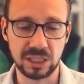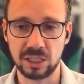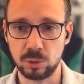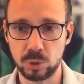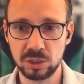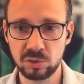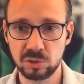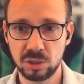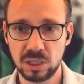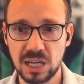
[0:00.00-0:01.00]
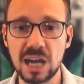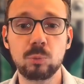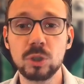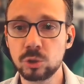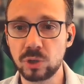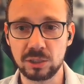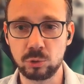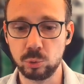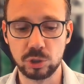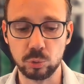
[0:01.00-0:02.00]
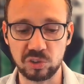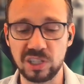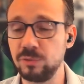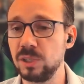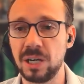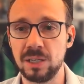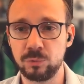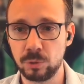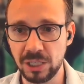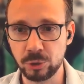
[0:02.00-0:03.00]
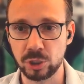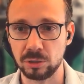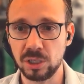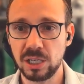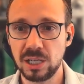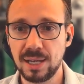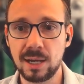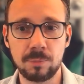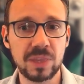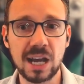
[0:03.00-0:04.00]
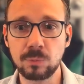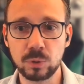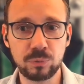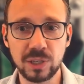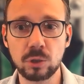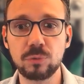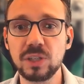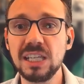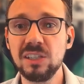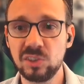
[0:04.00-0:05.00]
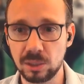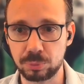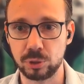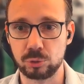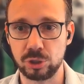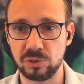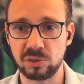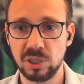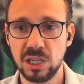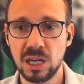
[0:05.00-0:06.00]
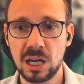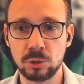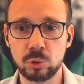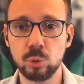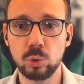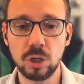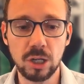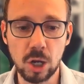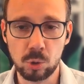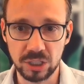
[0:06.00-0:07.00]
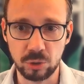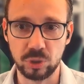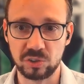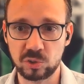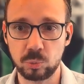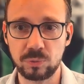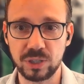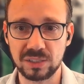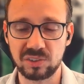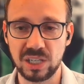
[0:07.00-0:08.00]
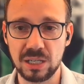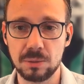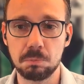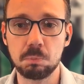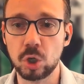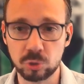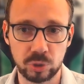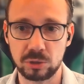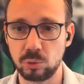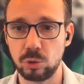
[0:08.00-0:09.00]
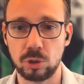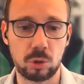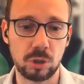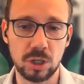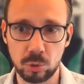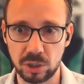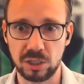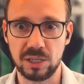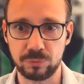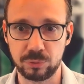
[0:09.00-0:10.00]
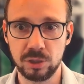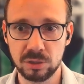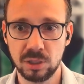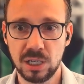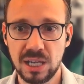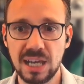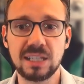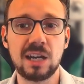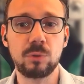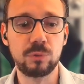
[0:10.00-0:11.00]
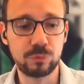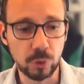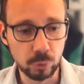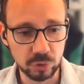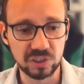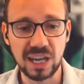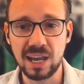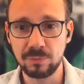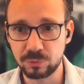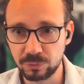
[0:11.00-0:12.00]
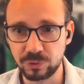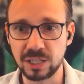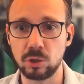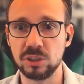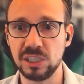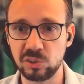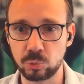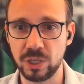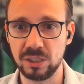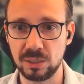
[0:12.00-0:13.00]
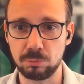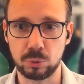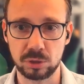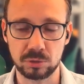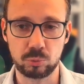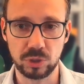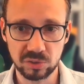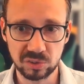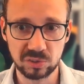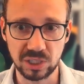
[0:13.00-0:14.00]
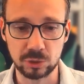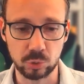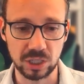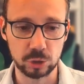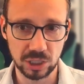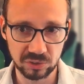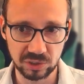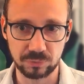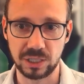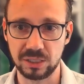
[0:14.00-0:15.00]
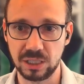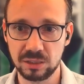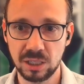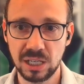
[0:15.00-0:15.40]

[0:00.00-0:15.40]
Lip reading: the other ones. I will try to use safety by information. I will think of easy approaches, how to lower the risk with, let's say, moderate or lower effort. And I will focus everything on these 20 important risks, and you can justify that.